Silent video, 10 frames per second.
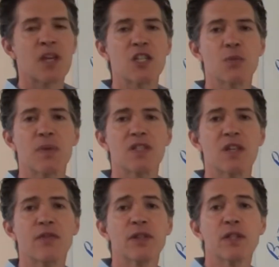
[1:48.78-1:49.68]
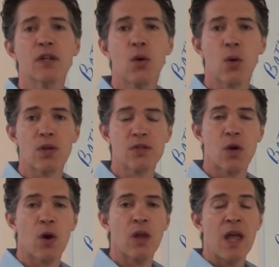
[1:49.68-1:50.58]
specifically
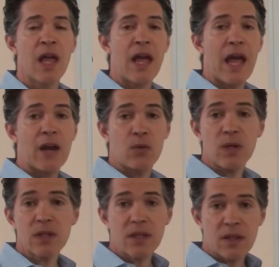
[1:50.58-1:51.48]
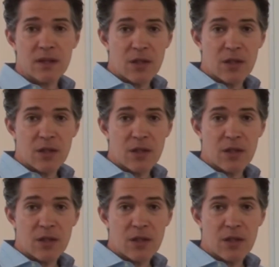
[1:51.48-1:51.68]
cortisol. And really,